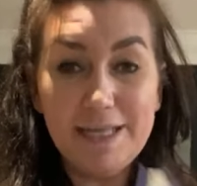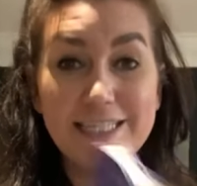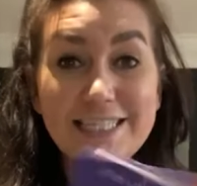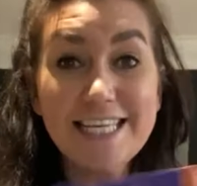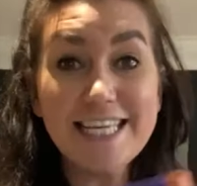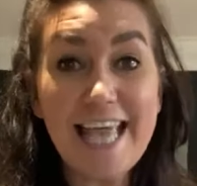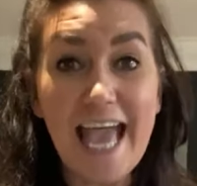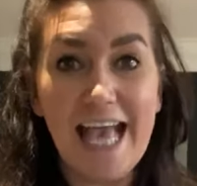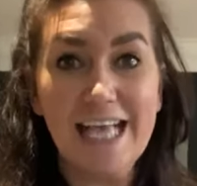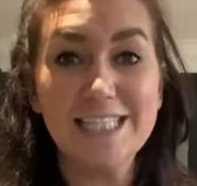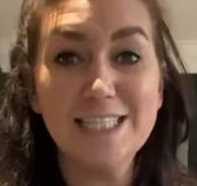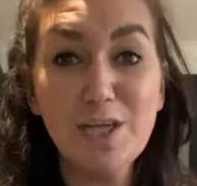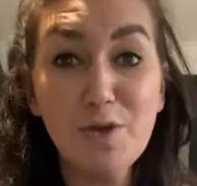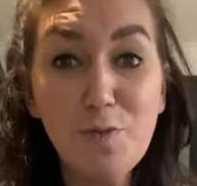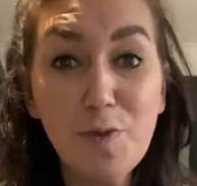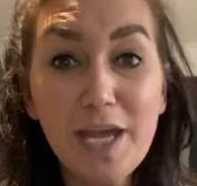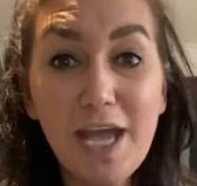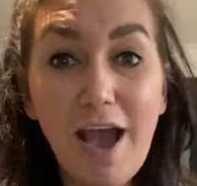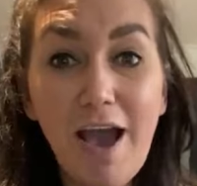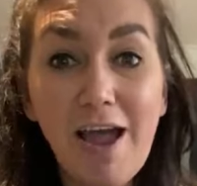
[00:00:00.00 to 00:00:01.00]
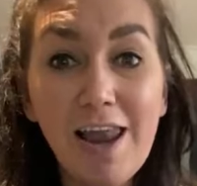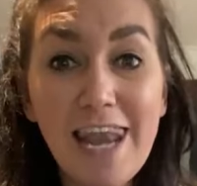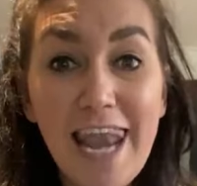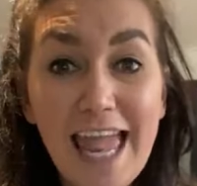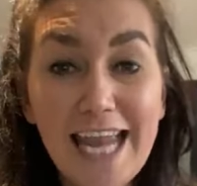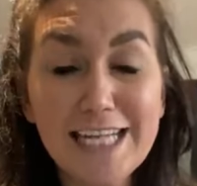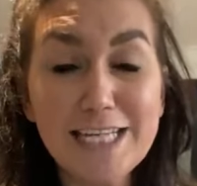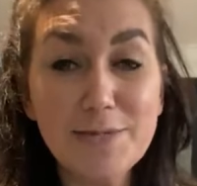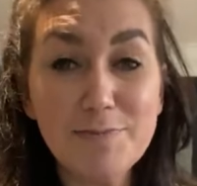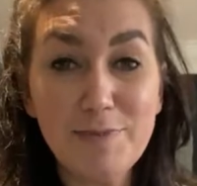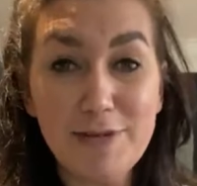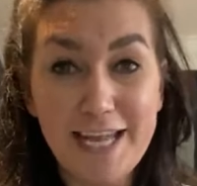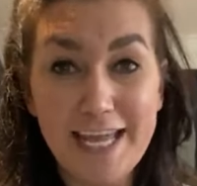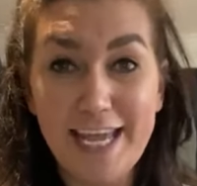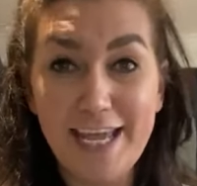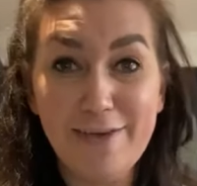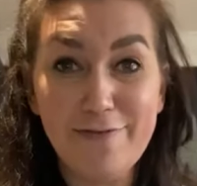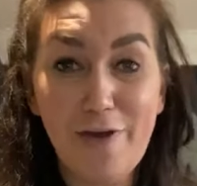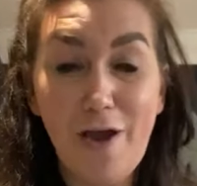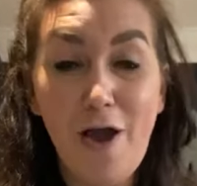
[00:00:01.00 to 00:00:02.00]
So we are led to
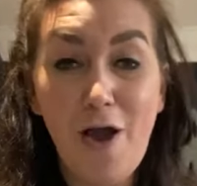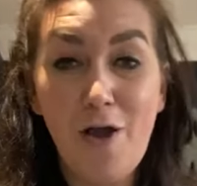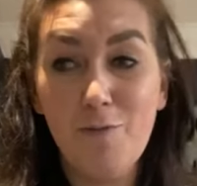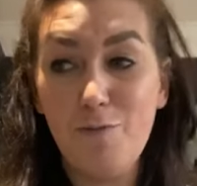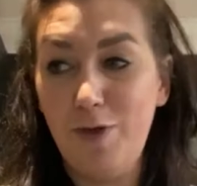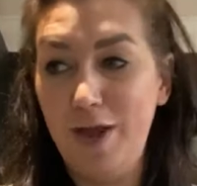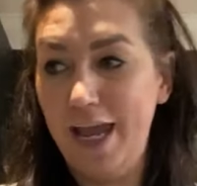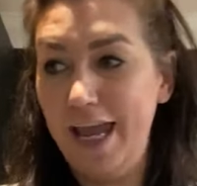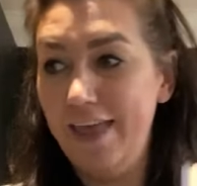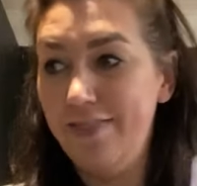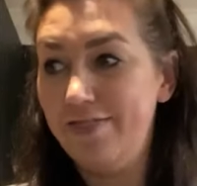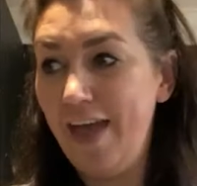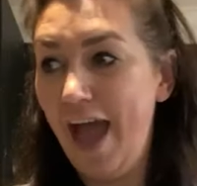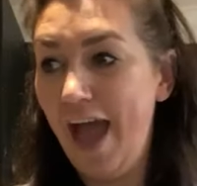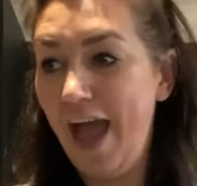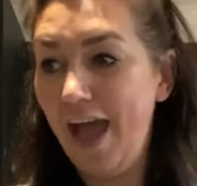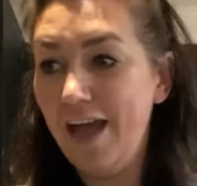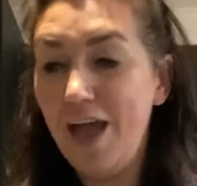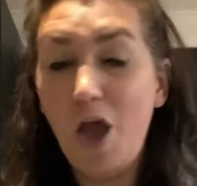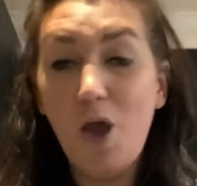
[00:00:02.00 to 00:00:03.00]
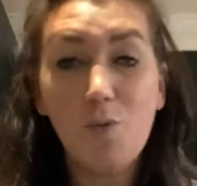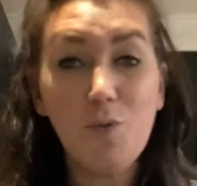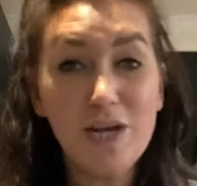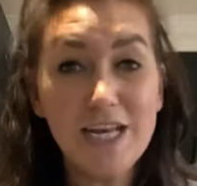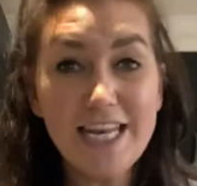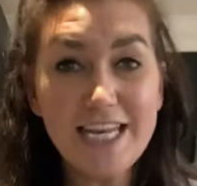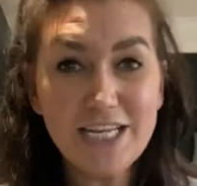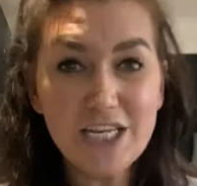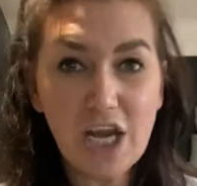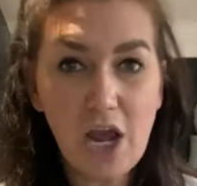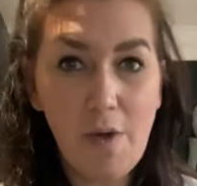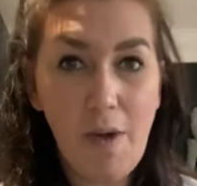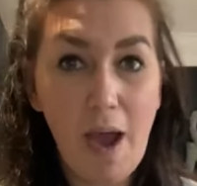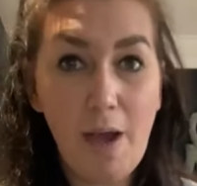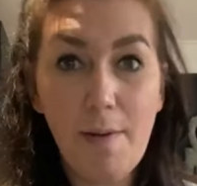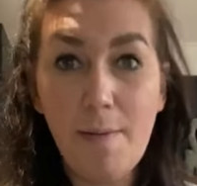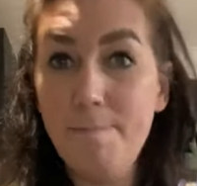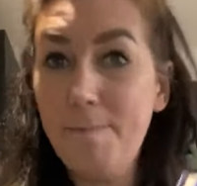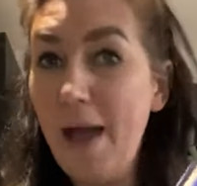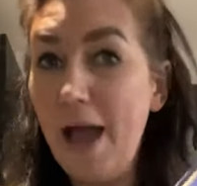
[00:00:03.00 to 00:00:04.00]
believe, aren't we, that we need to go
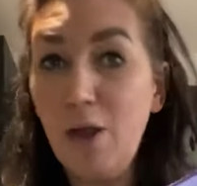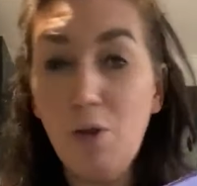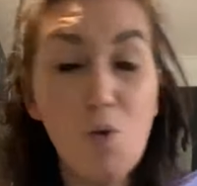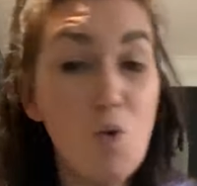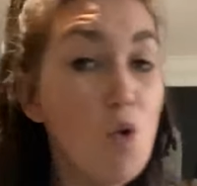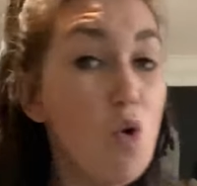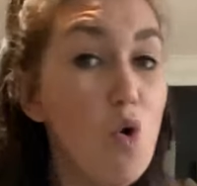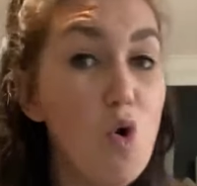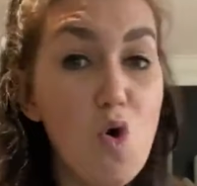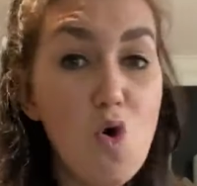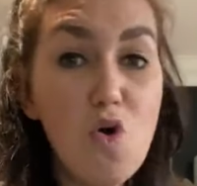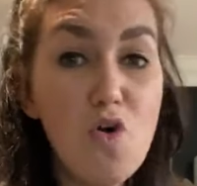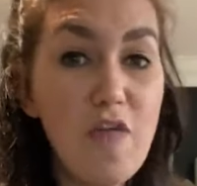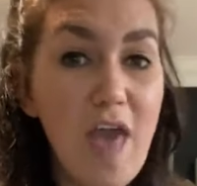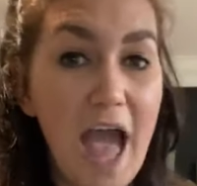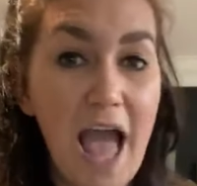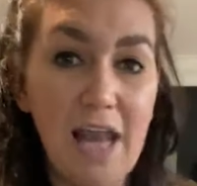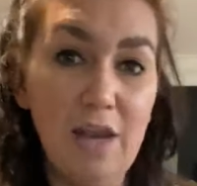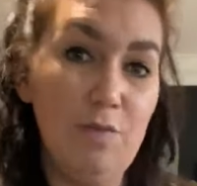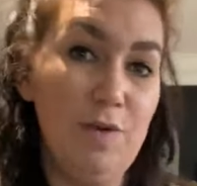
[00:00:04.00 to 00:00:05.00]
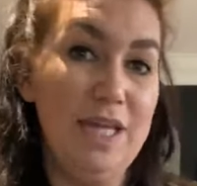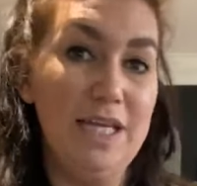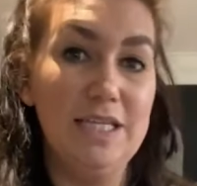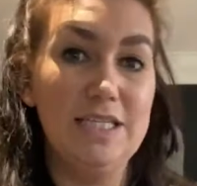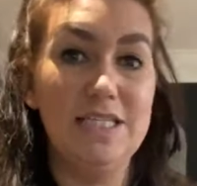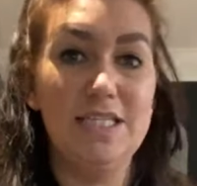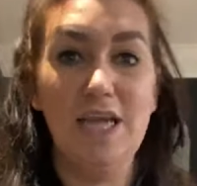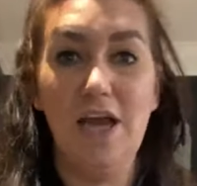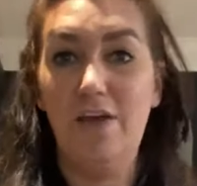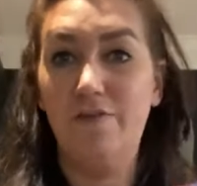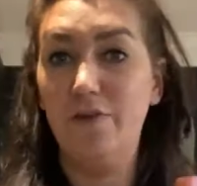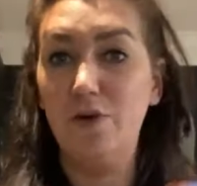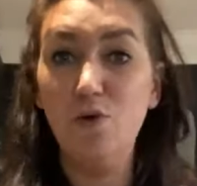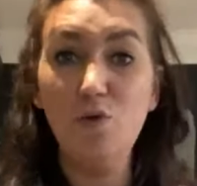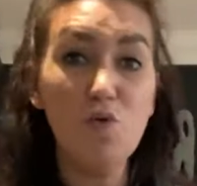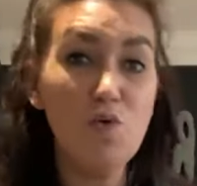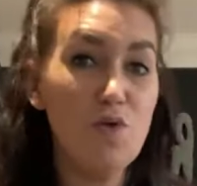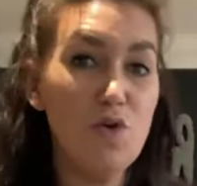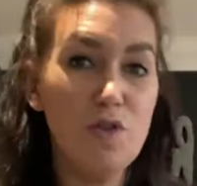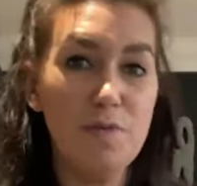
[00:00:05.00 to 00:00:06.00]
out and buy all the Halloween stuff and
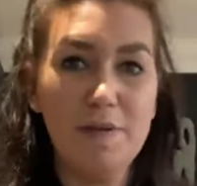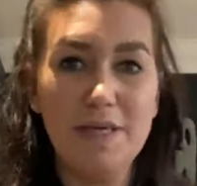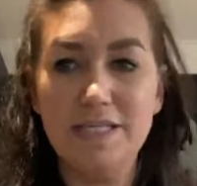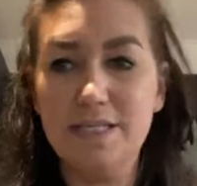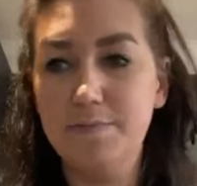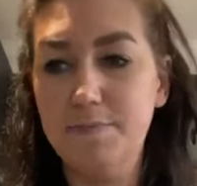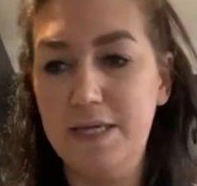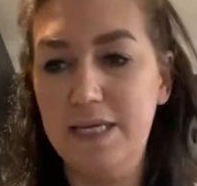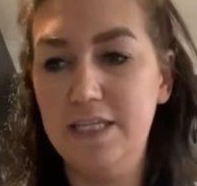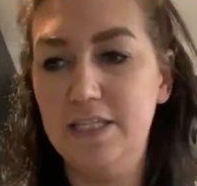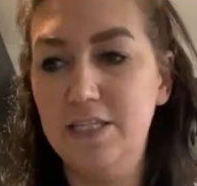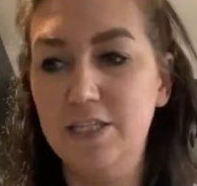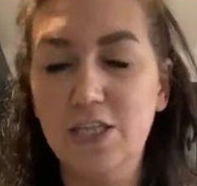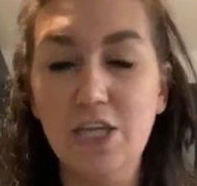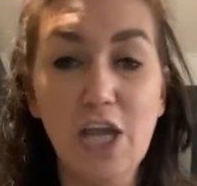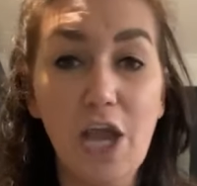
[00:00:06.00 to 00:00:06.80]
all the bits and pieces.